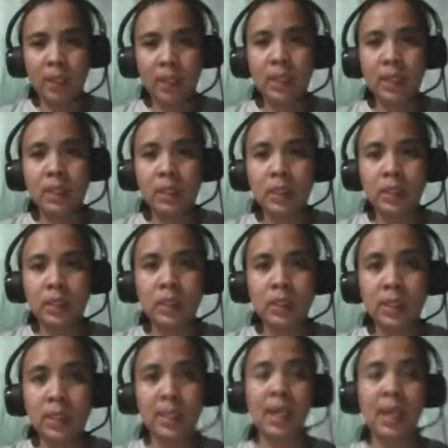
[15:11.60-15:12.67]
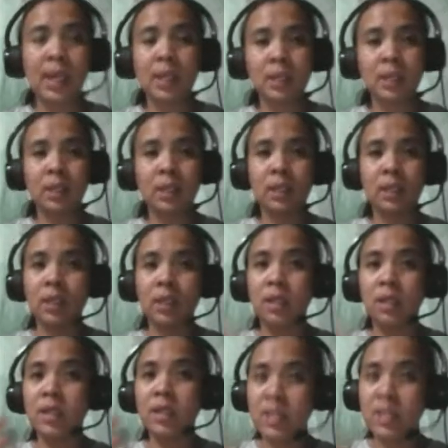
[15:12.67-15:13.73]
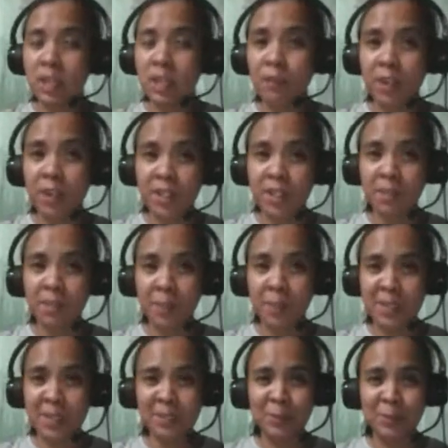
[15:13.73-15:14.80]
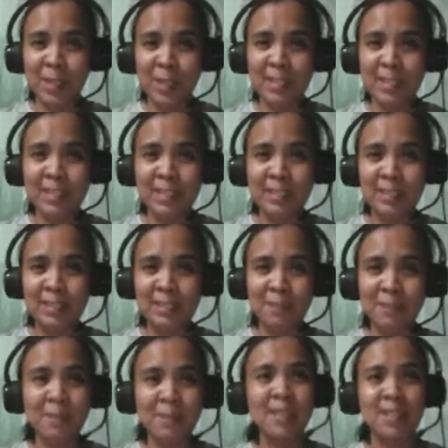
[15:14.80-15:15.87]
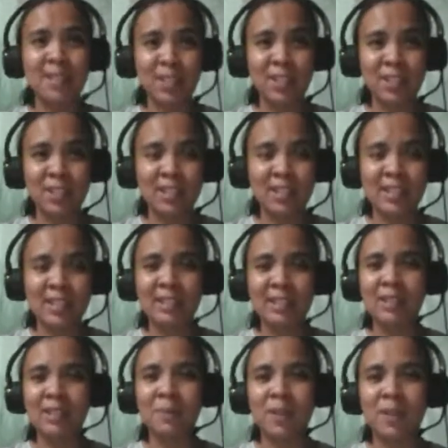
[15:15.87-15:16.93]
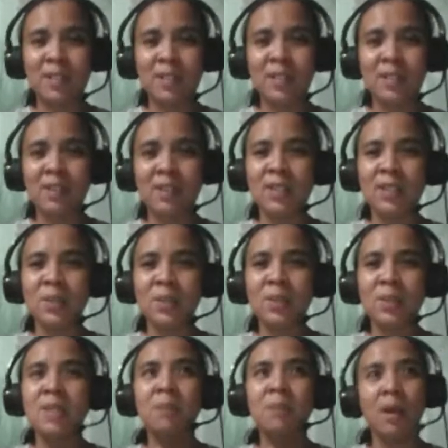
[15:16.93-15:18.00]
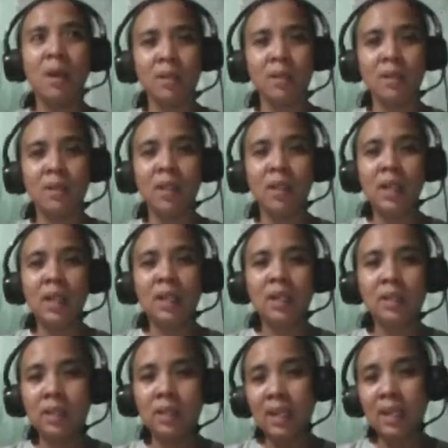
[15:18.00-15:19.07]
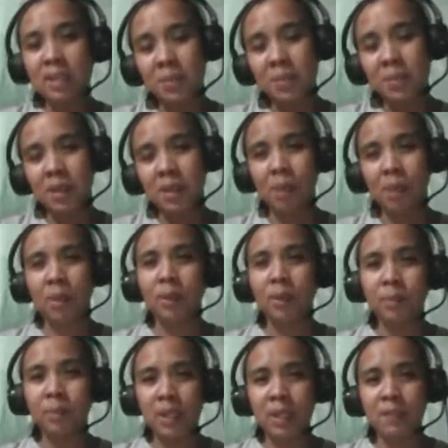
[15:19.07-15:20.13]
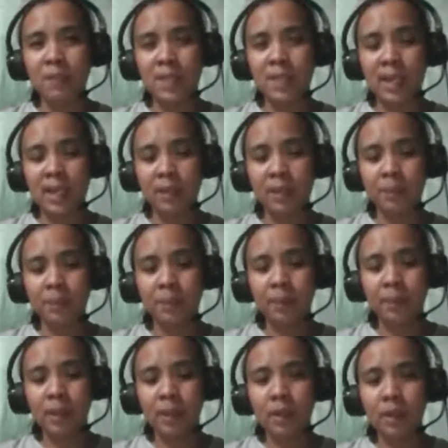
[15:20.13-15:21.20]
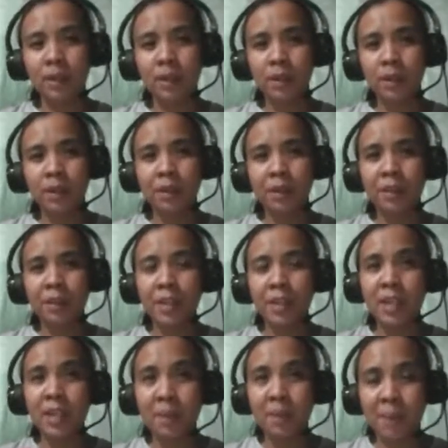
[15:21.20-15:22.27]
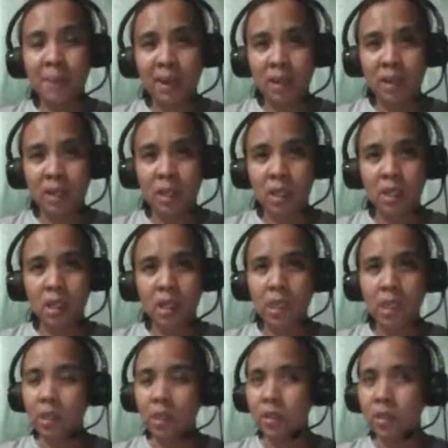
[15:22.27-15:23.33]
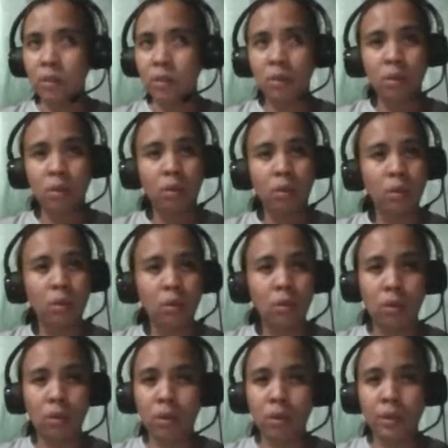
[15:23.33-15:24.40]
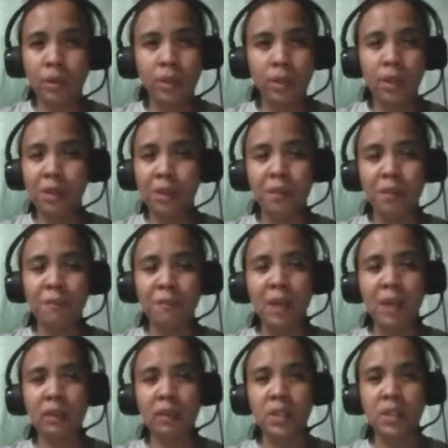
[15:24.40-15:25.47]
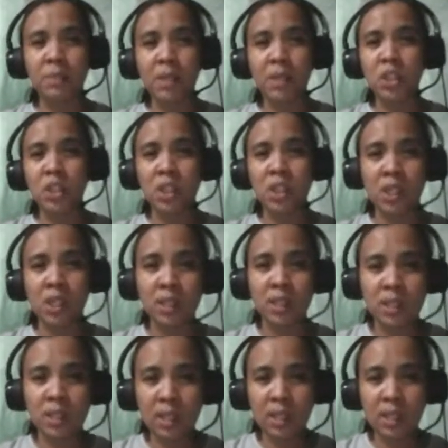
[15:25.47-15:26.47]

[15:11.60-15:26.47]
And again, the receiver is the person who gets the message sent in the process, right? So this model, the SMCR model, believes that the thinking pattern and all the other factors mentioned